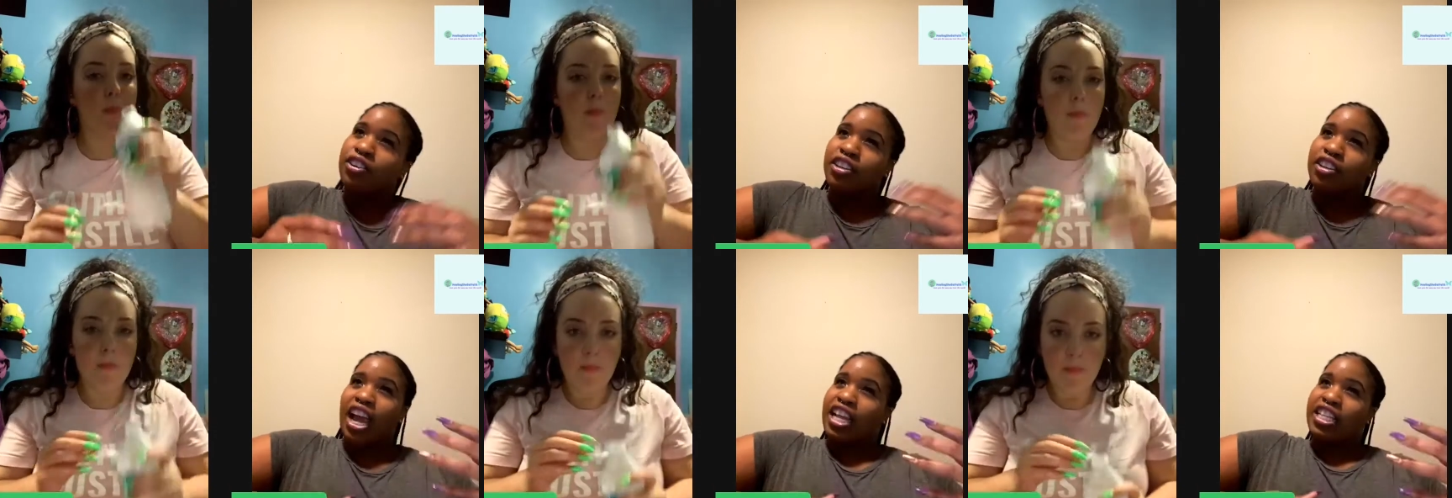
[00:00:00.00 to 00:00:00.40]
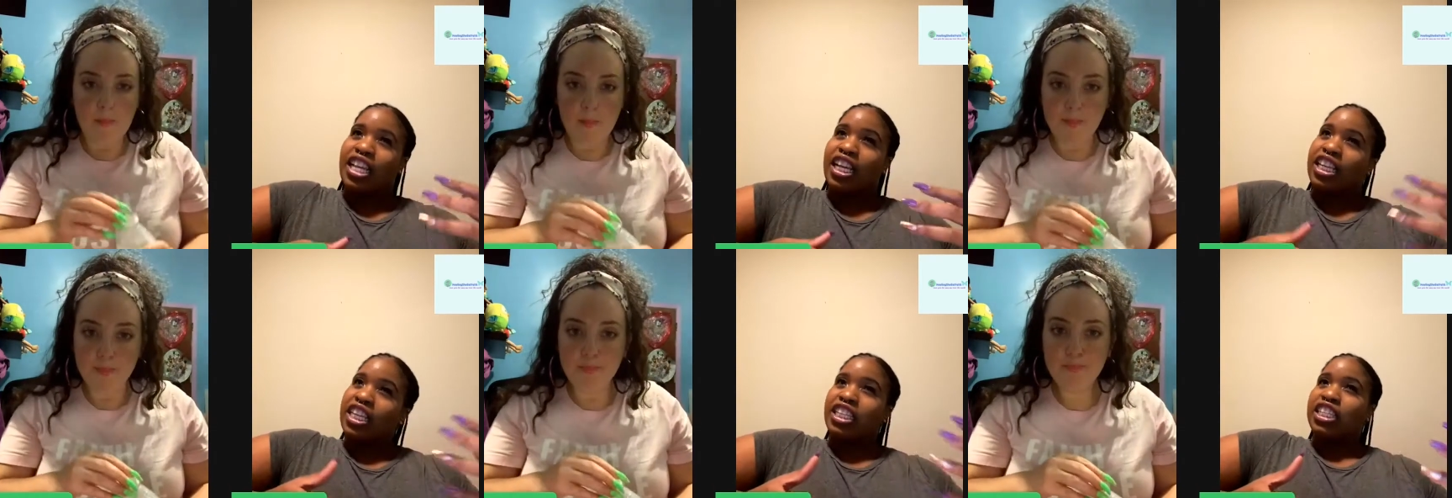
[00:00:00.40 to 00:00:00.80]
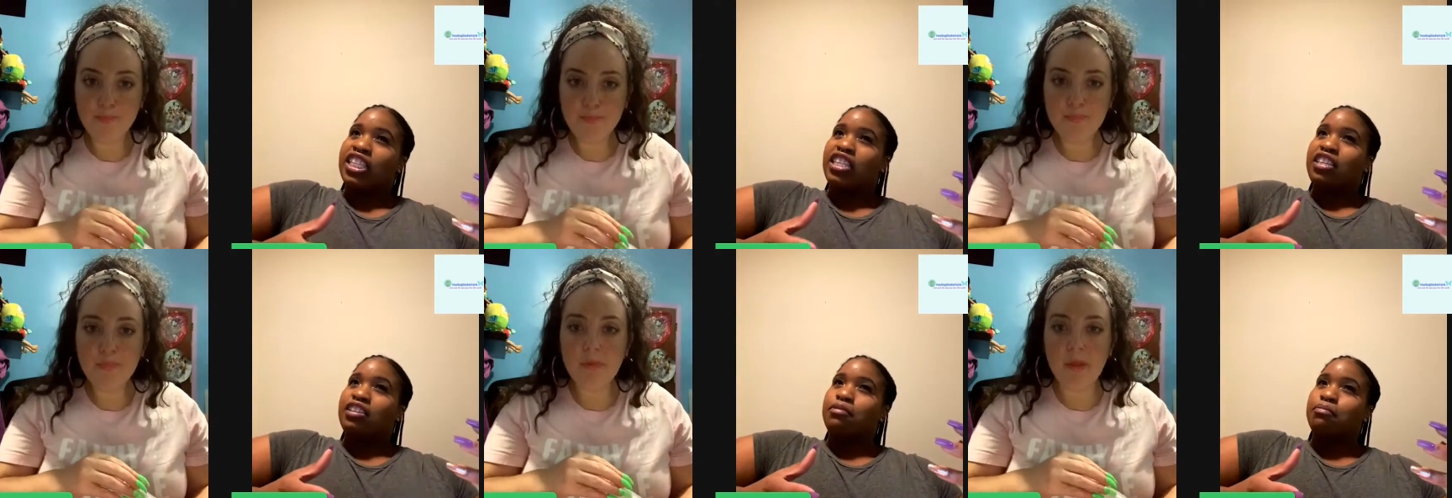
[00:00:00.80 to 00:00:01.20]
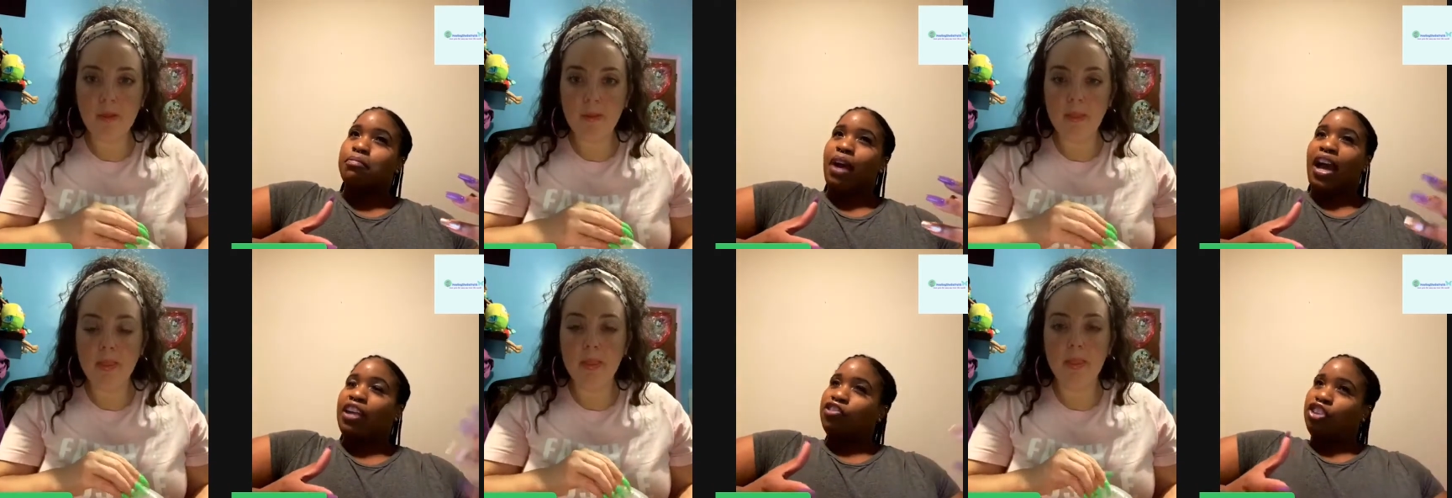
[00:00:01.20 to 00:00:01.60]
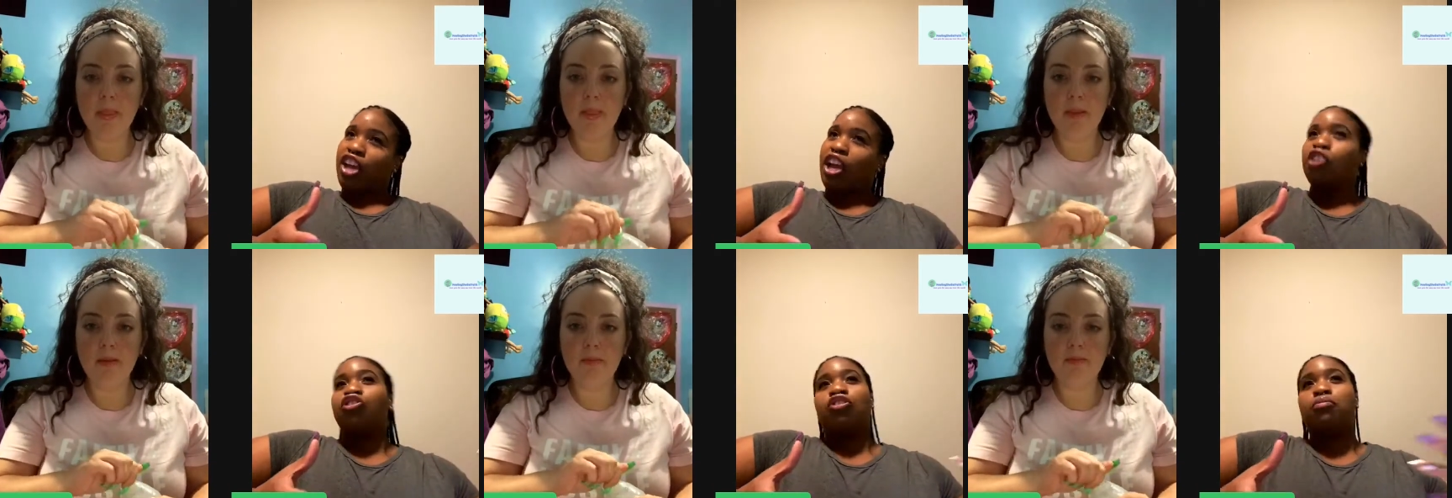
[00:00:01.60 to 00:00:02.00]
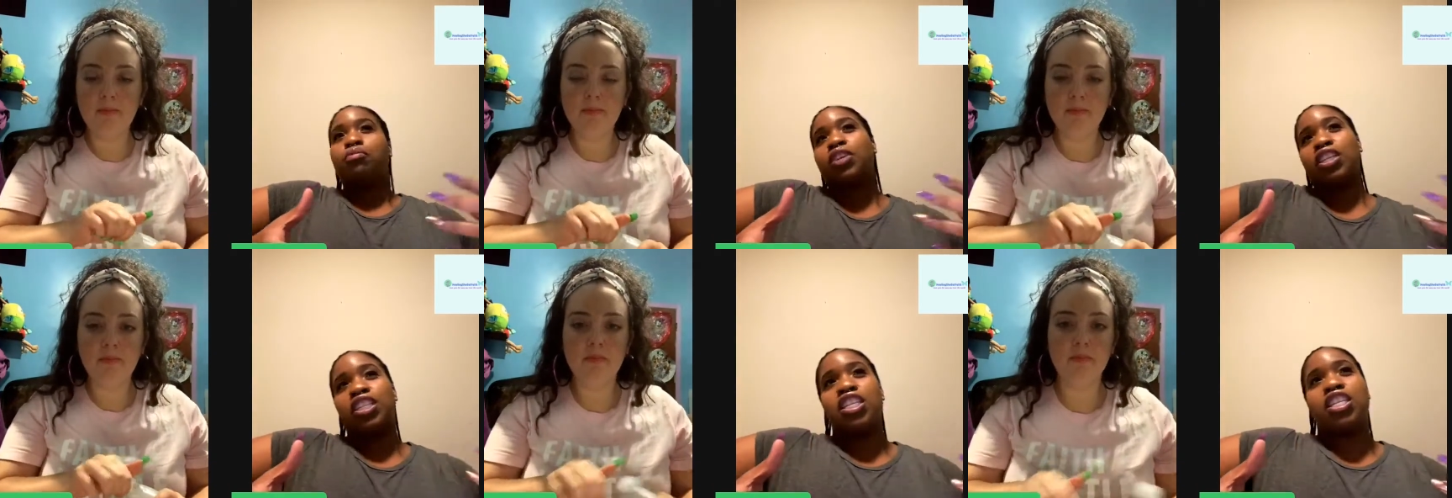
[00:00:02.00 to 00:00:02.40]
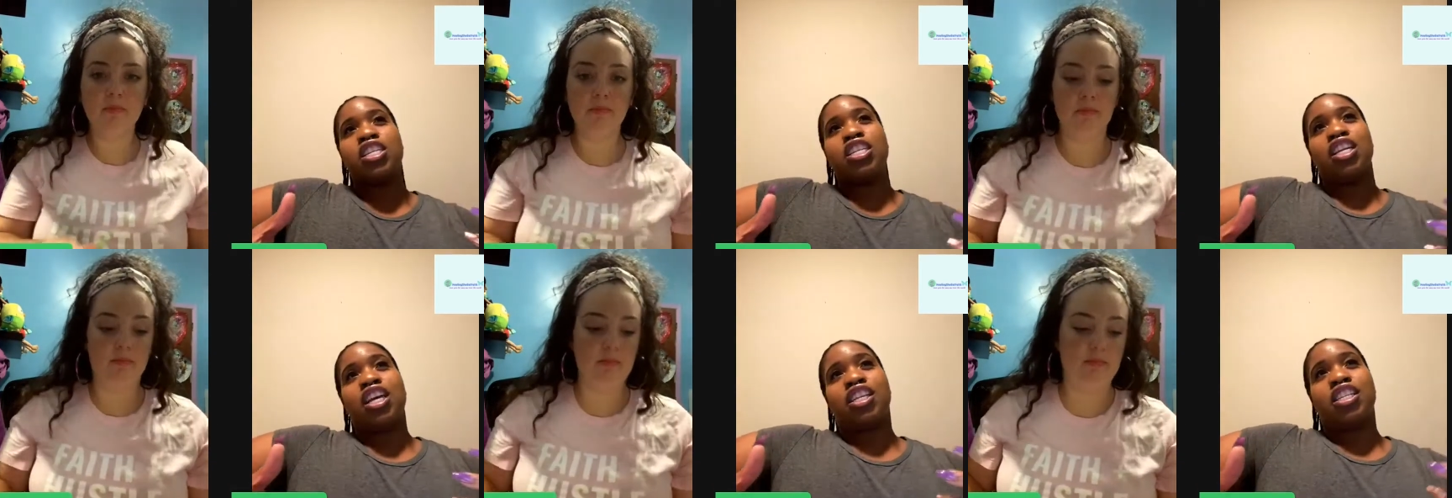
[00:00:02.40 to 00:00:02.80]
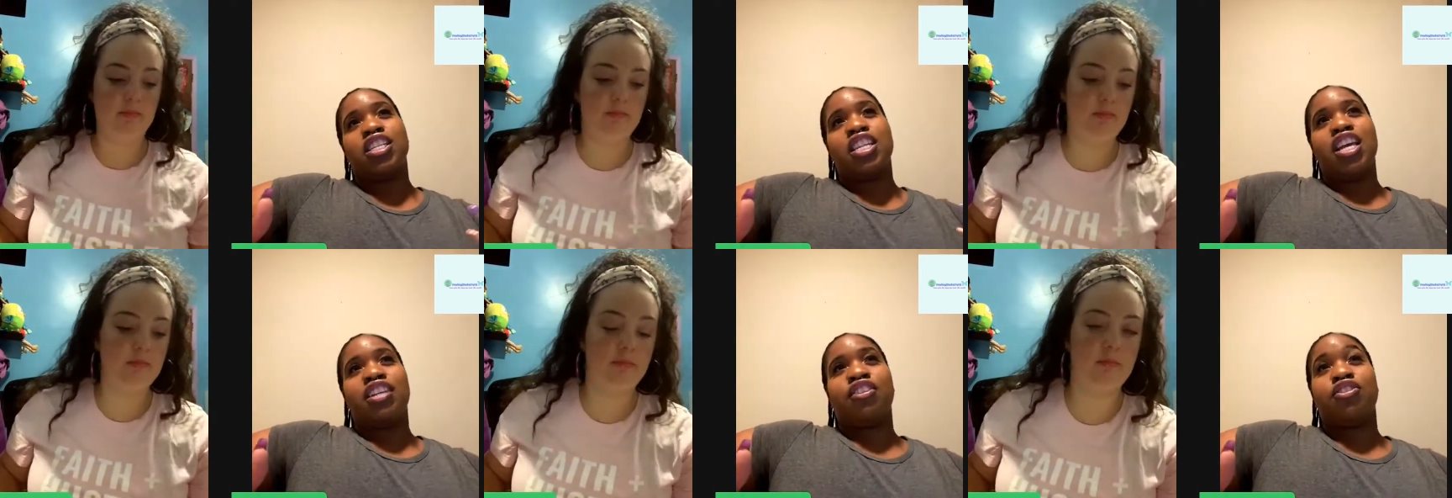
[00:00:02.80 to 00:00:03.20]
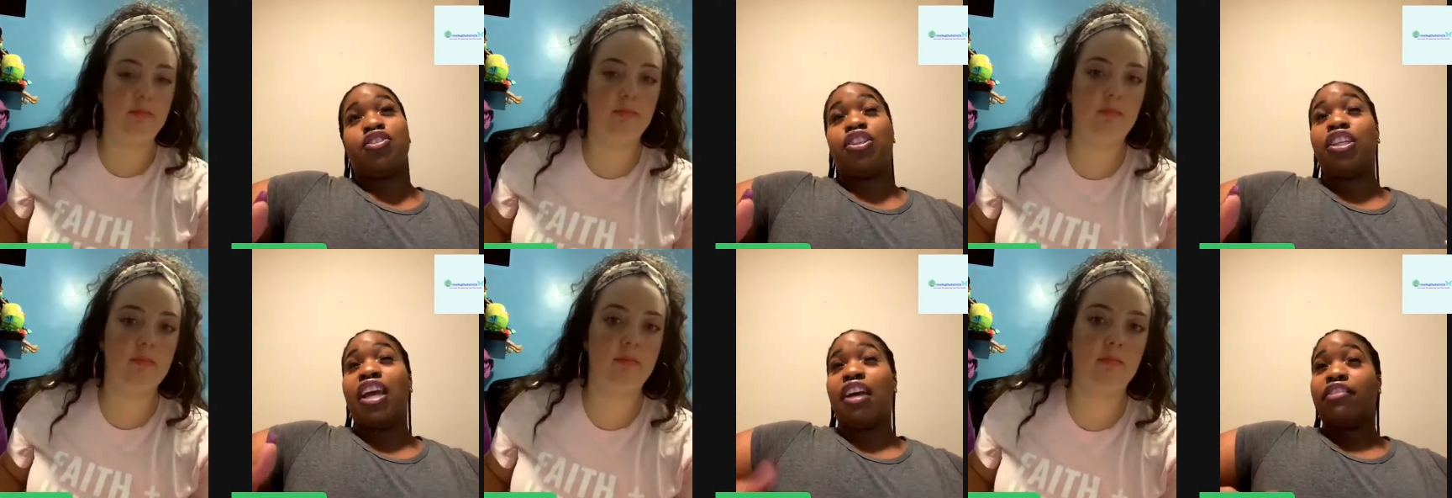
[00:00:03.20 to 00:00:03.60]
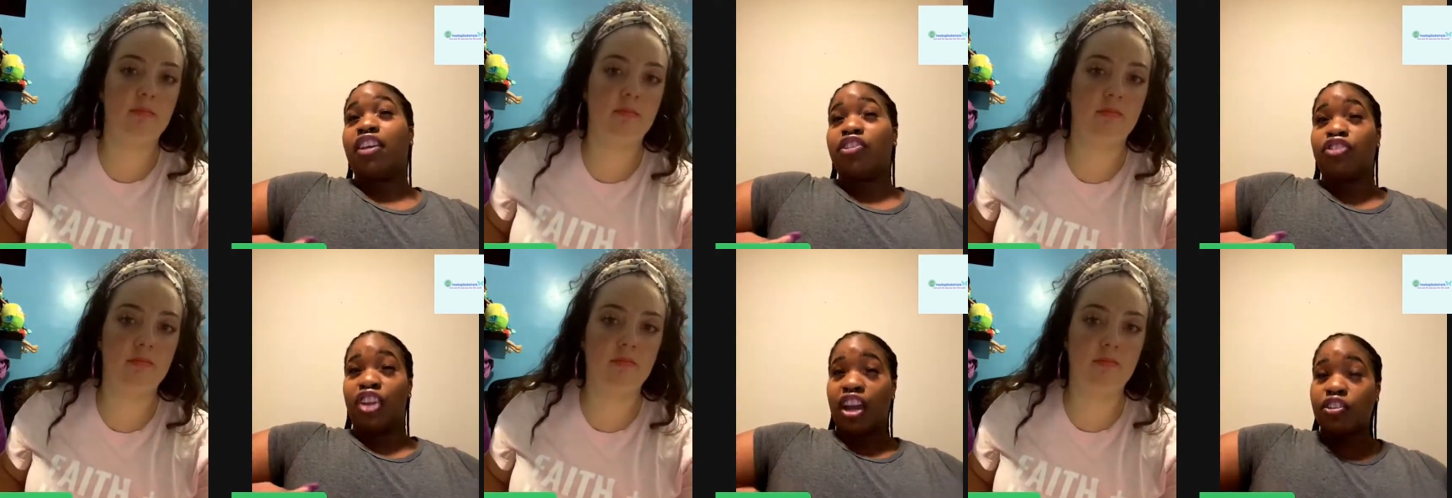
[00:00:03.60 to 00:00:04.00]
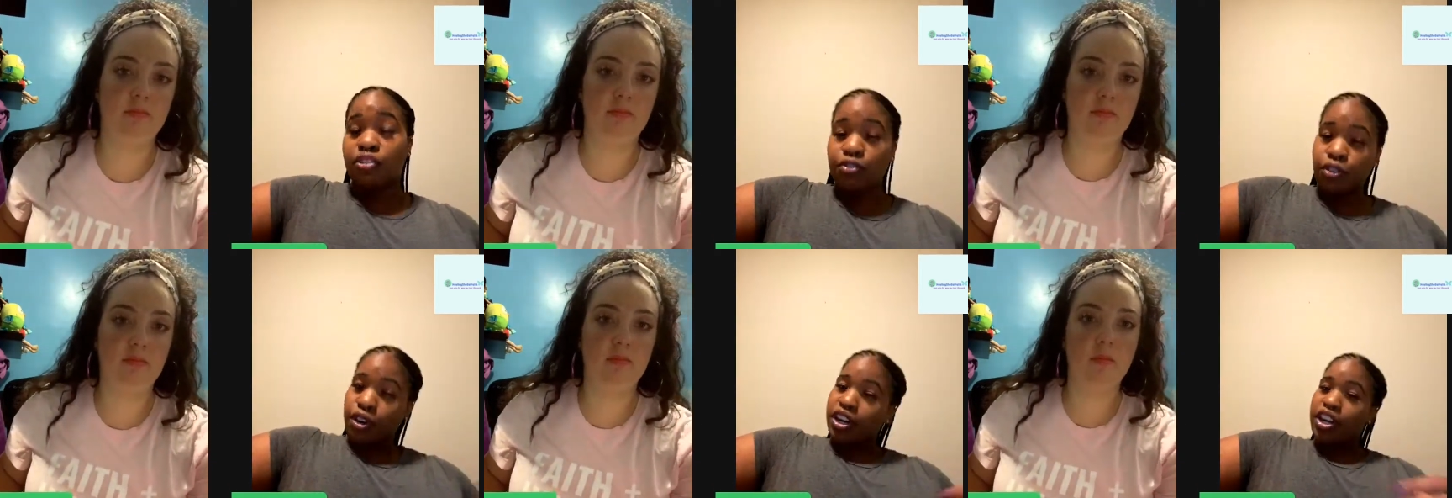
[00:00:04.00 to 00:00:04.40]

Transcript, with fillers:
Speaker 1: not technically by education, because he didn't necessarily have the education for it.